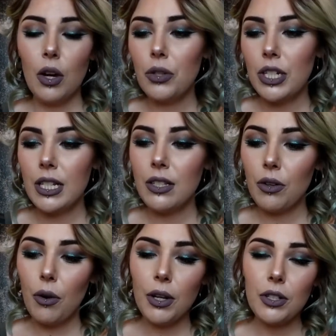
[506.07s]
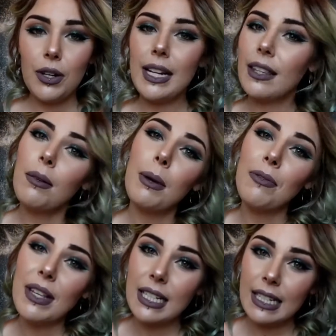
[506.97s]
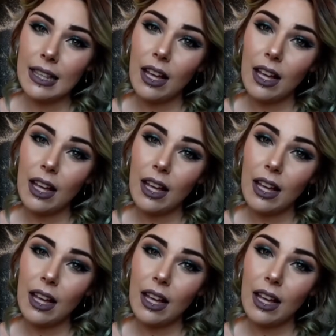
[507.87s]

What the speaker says: lotions or oils or anything on my face because